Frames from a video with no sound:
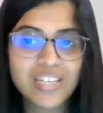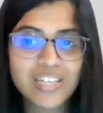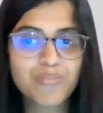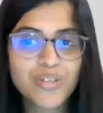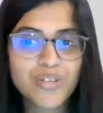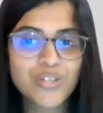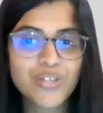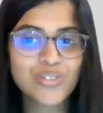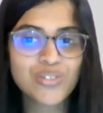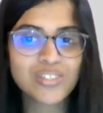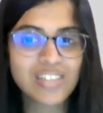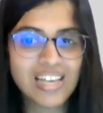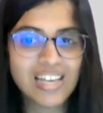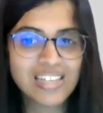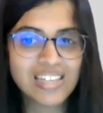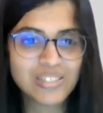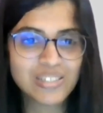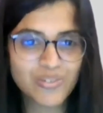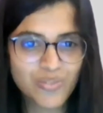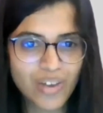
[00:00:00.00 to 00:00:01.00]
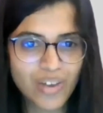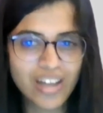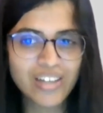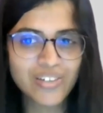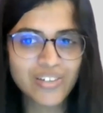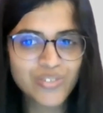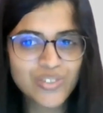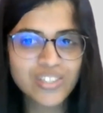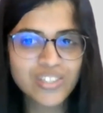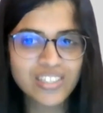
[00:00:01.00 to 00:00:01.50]
can be used as a
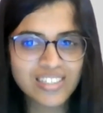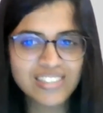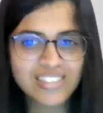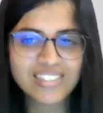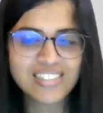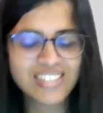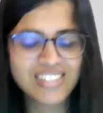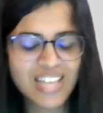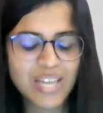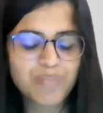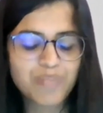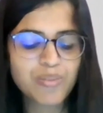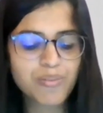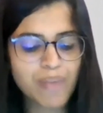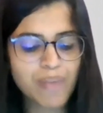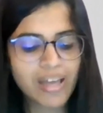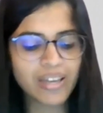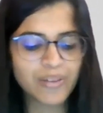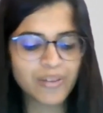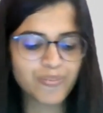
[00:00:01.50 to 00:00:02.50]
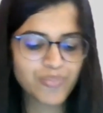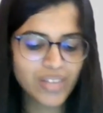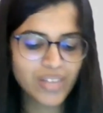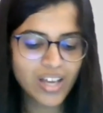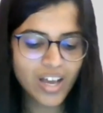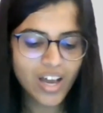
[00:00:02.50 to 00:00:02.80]
firewood in a sustainable manner.